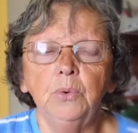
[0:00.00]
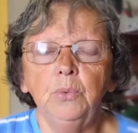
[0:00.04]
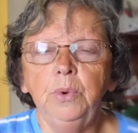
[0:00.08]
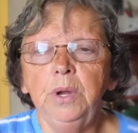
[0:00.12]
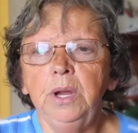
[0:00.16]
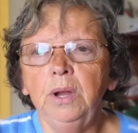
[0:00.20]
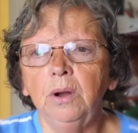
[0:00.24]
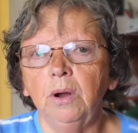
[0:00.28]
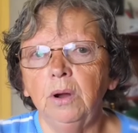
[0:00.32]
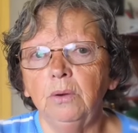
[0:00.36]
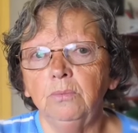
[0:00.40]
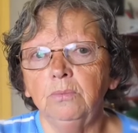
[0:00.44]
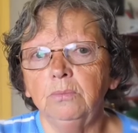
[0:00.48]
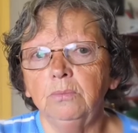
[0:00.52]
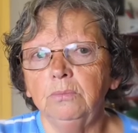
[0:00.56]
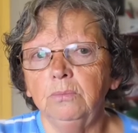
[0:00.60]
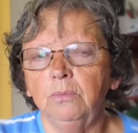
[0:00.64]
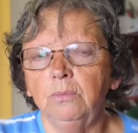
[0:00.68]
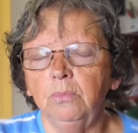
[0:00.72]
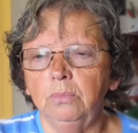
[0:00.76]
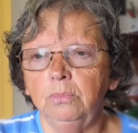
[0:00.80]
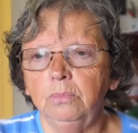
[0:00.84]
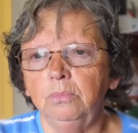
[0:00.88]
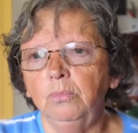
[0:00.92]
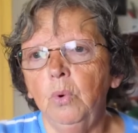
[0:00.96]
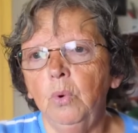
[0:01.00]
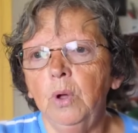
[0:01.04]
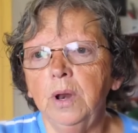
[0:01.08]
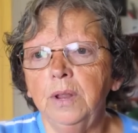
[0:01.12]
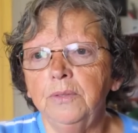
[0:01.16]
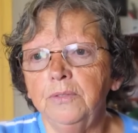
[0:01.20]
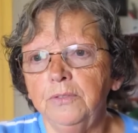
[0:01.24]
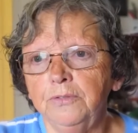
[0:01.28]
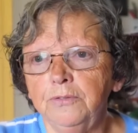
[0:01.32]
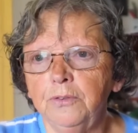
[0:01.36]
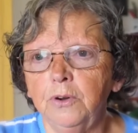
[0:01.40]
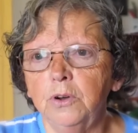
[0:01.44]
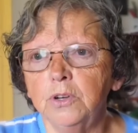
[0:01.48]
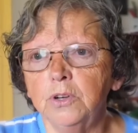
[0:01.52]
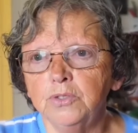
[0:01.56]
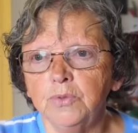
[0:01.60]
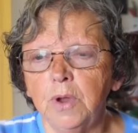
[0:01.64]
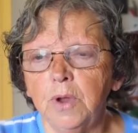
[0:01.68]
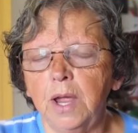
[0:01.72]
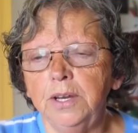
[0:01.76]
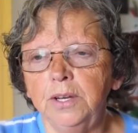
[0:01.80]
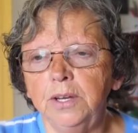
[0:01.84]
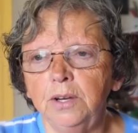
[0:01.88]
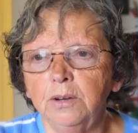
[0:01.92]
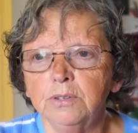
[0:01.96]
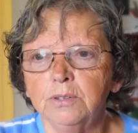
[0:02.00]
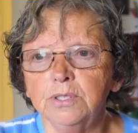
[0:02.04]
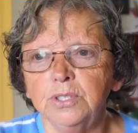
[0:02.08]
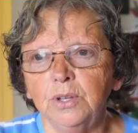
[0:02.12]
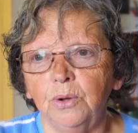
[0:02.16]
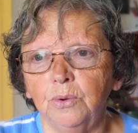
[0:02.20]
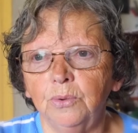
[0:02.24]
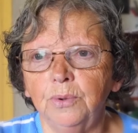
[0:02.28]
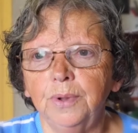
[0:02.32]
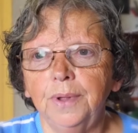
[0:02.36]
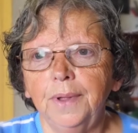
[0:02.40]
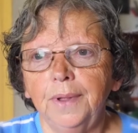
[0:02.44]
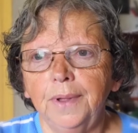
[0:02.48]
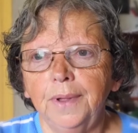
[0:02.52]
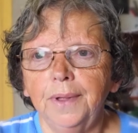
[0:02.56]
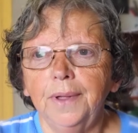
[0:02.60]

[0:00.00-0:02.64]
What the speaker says: we are one of the first right here, so